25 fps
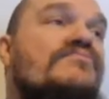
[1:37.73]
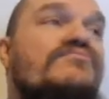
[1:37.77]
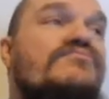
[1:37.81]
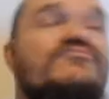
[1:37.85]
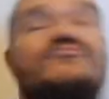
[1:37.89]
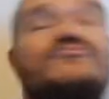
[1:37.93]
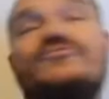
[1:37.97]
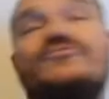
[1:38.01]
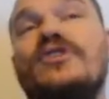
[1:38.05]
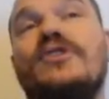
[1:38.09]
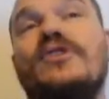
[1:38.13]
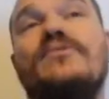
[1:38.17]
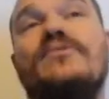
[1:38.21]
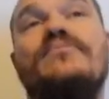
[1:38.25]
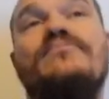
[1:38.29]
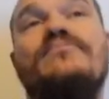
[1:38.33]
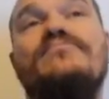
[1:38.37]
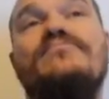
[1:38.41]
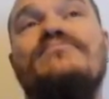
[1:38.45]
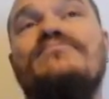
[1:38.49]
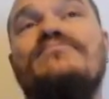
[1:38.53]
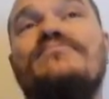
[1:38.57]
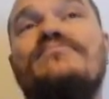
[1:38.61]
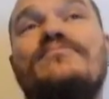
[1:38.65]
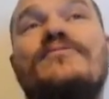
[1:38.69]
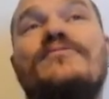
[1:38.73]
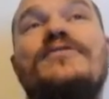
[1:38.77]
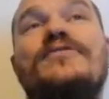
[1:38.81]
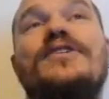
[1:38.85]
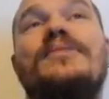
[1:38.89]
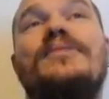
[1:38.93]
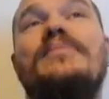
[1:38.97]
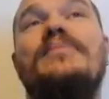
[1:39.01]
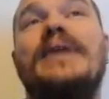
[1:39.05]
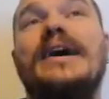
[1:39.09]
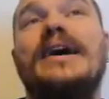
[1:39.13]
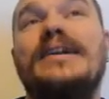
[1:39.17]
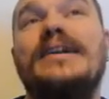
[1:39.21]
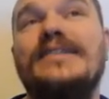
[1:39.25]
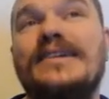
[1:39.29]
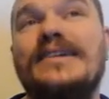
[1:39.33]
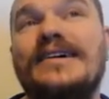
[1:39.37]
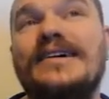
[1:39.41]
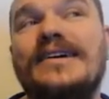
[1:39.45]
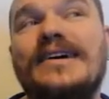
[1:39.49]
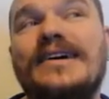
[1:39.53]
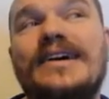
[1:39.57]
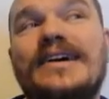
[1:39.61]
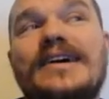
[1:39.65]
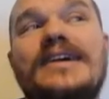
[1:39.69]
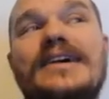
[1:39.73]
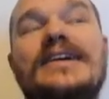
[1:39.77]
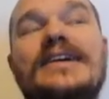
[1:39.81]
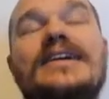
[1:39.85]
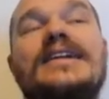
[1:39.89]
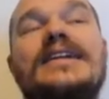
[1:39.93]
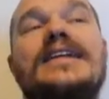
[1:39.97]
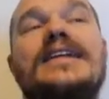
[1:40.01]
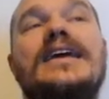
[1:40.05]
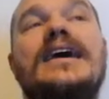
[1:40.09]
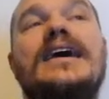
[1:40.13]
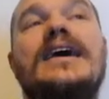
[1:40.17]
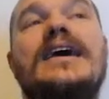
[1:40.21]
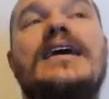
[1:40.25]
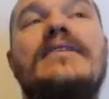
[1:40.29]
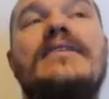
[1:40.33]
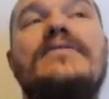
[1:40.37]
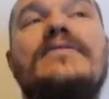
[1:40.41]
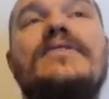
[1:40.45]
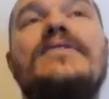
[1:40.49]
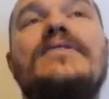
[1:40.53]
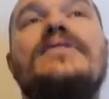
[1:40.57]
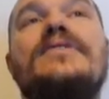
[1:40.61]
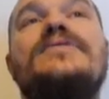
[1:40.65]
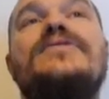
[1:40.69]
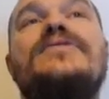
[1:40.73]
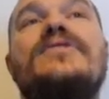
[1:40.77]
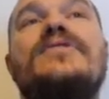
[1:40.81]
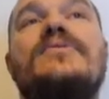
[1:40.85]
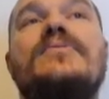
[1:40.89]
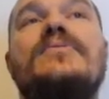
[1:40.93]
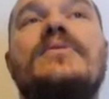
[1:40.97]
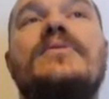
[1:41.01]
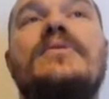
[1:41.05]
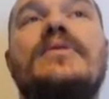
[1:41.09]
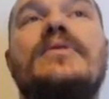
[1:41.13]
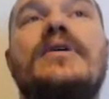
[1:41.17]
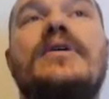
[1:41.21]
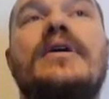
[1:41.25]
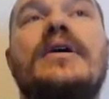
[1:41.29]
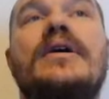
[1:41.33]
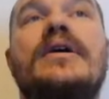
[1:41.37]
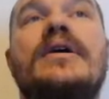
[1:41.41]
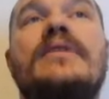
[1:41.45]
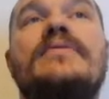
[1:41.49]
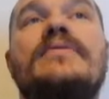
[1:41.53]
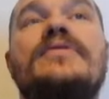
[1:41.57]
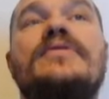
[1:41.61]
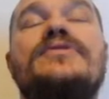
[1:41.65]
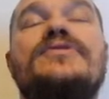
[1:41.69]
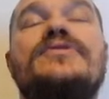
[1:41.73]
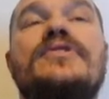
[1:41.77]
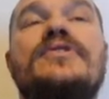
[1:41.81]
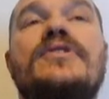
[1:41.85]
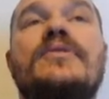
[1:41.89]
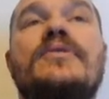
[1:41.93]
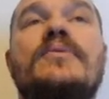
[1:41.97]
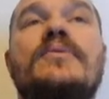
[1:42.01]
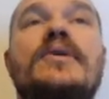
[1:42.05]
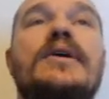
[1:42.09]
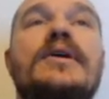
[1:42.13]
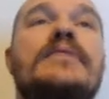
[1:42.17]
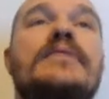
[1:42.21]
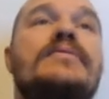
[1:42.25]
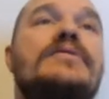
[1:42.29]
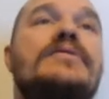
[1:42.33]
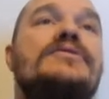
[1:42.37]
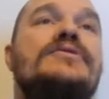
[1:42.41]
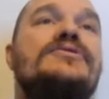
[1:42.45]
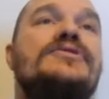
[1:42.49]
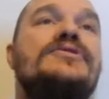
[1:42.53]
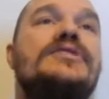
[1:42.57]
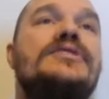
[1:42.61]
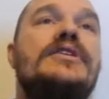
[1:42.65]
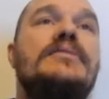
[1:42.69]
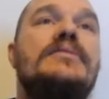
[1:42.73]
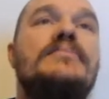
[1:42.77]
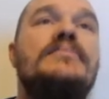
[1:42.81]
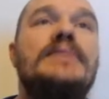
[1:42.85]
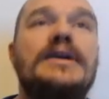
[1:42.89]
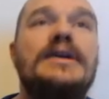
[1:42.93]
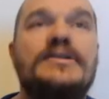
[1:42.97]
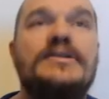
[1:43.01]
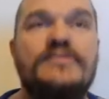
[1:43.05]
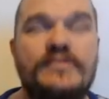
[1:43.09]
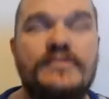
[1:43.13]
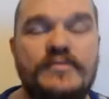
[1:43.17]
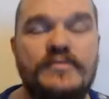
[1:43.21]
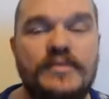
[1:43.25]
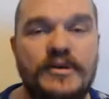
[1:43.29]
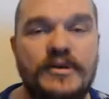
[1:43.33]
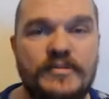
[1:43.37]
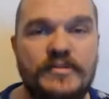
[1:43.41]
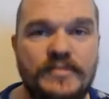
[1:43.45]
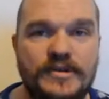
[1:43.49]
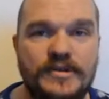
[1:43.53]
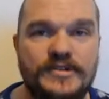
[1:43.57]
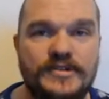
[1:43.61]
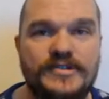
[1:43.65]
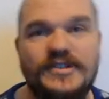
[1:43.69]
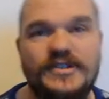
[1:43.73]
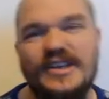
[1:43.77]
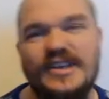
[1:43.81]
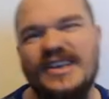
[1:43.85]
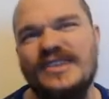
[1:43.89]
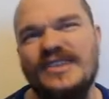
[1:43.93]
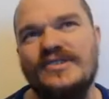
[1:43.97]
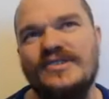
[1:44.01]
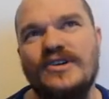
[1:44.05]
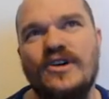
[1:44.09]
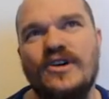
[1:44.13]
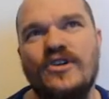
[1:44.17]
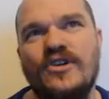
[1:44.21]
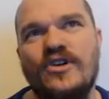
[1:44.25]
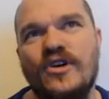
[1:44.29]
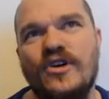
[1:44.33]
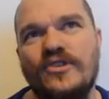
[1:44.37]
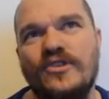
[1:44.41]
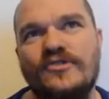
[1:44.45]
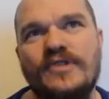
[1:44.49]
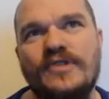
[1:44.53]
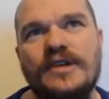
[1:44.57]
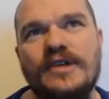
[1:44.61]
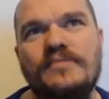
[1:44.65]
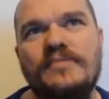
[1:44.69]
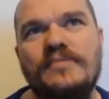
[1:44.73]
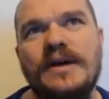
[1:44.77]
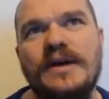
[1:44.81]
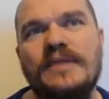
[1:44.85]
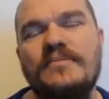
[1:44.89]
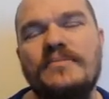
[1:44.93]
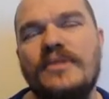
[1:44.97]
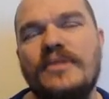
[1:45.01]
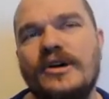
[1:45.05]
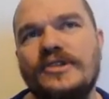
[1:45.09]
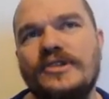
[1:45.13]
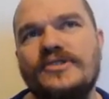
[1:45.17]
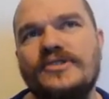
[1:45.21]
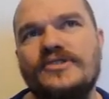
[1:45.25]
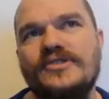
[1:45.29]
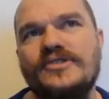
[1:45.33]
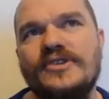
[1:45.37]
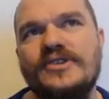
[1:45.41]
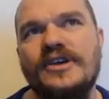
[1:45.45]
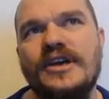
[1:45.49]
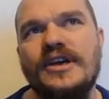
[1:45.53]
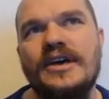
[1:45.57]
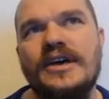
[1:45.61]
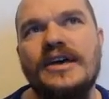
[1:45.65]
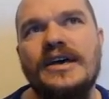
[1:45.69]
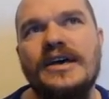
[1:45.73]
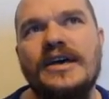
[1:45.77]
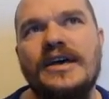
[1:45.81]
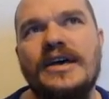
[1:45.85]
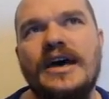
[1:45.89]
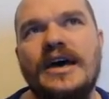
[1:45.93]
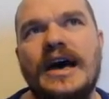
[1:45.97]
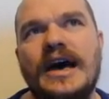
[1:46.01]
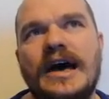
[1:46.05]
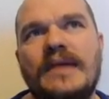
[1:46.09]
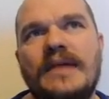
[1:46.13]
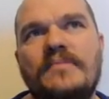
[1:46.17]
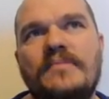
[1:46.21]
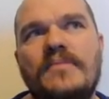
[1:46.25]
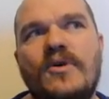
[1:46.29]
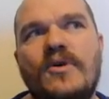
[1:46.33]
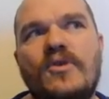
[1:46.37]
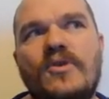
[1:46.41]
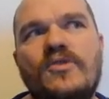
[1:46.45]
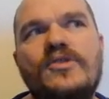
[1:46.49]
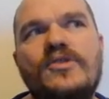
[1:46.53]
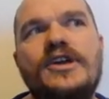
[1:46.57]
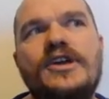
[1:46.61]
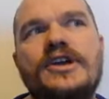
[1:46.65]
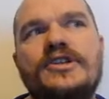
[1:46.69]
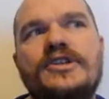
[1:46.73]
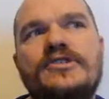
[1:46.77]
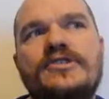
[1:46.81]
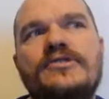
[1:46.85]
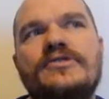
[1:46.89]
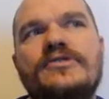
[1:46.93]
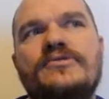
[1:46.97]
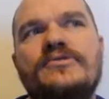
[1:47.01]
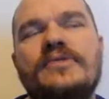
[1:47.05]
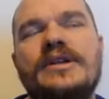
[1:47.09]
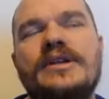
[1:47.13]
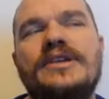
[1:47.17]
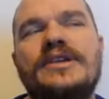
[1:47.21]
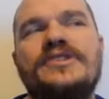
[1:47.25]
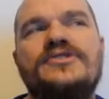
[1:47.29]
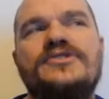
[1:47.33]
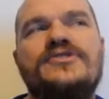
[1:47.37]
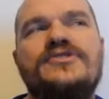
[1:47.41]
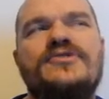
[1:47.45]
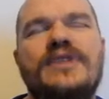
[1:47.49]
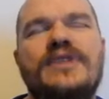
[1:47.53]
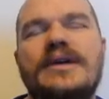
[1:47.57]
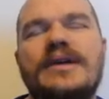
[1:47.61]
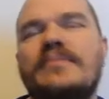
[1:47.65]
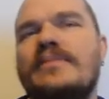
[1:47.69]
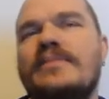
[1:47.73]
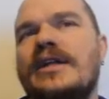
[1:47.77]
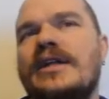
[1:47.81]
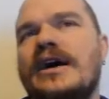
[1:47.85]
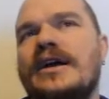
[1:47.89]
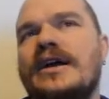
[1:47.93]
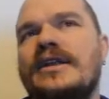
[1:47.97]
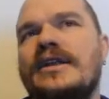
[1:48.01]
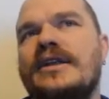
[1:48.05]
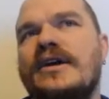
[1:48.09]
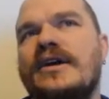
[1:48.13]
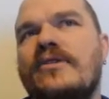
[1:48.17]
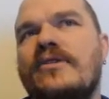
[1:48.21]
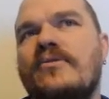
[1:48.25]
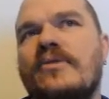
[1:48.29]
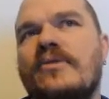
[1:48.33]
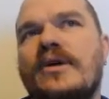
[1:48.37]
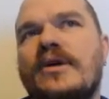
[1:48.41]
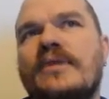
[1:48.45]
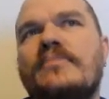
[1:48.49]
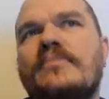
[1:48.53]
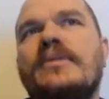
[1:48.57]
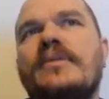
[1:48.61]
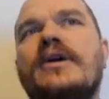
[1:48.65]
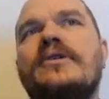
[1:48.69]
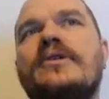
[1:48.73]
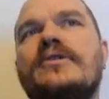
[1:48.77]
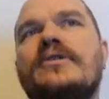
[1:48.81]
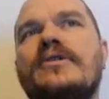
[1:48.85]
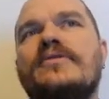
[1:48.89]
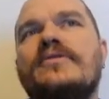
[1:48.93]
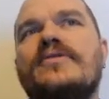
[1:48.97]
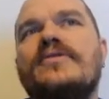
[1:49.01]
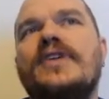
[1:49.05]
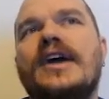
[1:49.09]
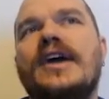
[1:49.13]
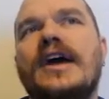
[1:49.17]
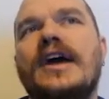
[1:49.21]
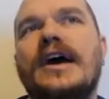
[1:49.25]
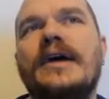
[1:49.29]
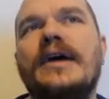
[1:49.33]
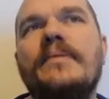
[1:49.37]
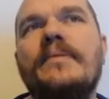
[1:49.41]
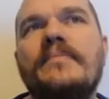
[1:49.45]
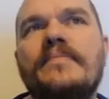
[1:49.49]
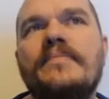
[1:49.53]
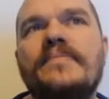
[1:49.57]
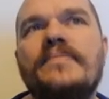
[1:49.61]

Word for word: don't feel bad. The other is others are career evolution and planes of purpose. These are contract pack mods. Um, all they do is really streamline the career mode of the game.